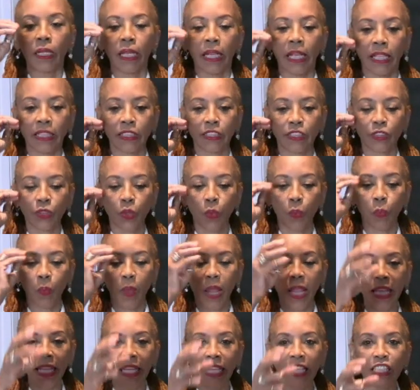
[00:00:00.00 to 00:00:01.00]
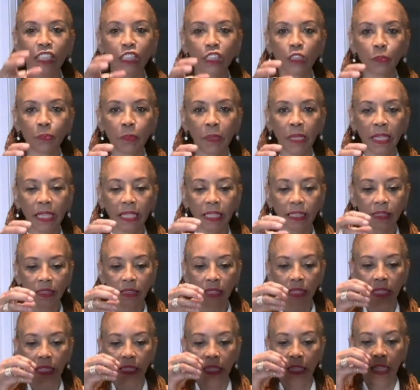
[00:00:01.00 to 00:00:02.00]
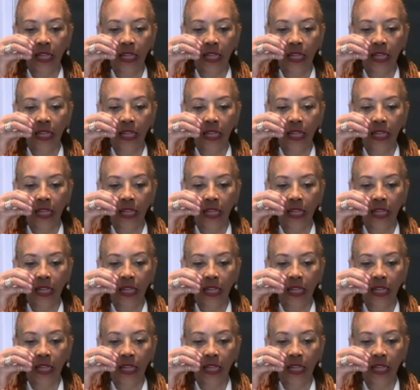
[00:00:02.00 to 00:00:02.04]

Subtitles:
It's the way he speaks